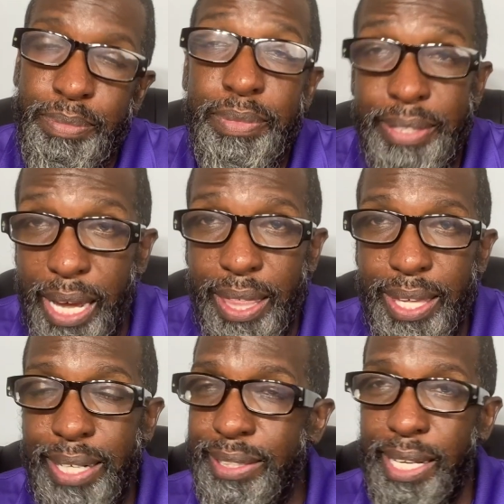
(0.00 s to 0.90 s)
Death.
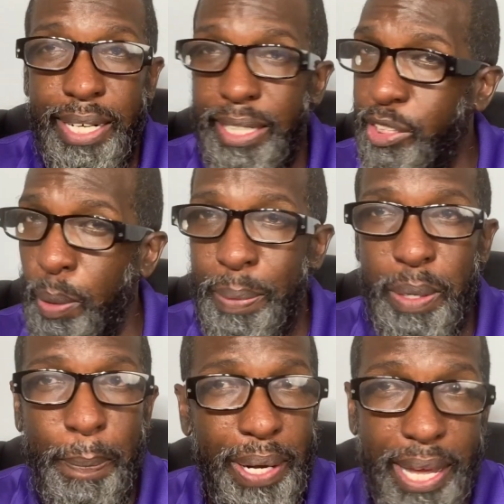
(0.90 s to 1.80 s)
And it said, and this shall be the
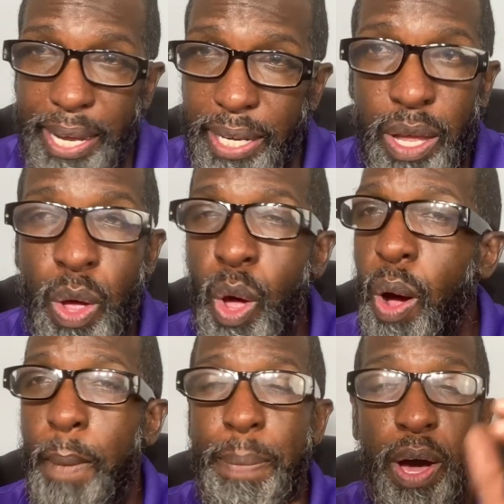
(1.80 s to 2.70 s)
plague
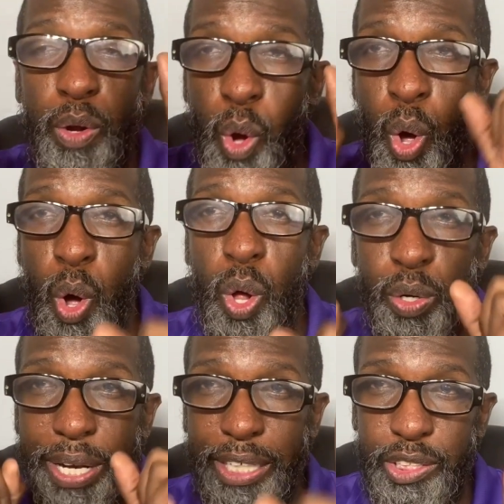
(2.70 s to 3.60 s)
upon all
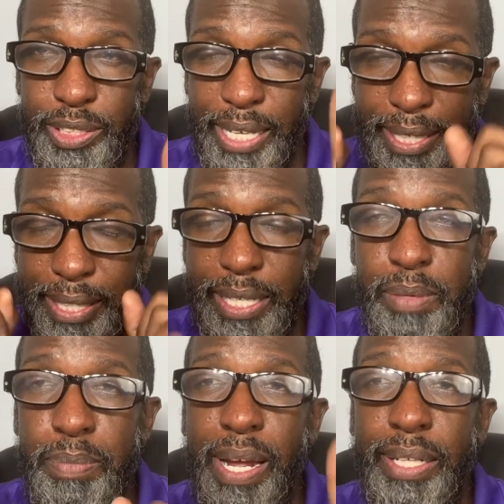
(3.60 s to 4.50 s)
nations that
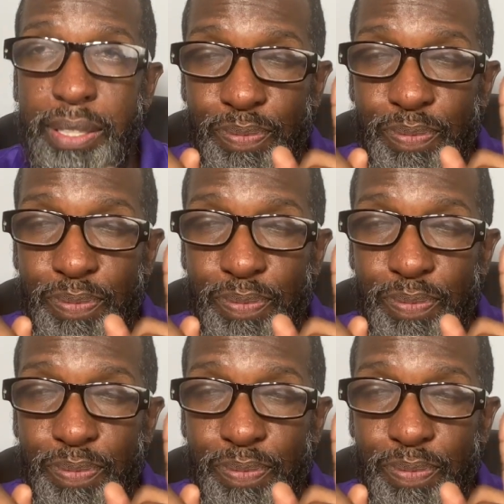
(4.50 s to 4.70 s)
keep not the